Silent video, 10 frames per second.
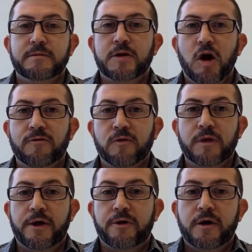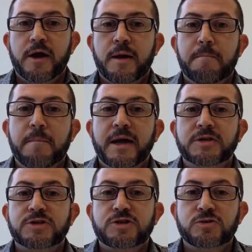cover letter. make
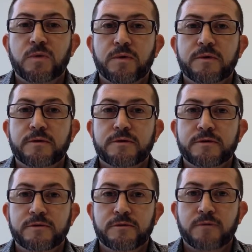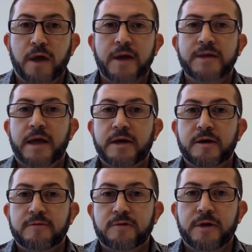sure you write a
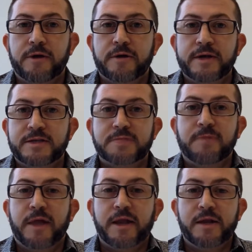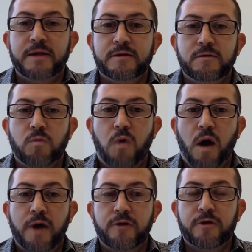cover letter explaining
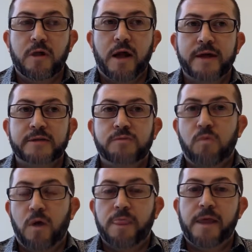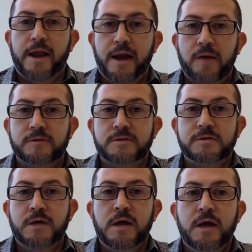why your clients want that
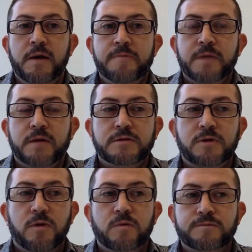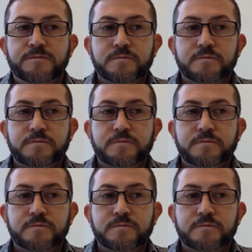house. So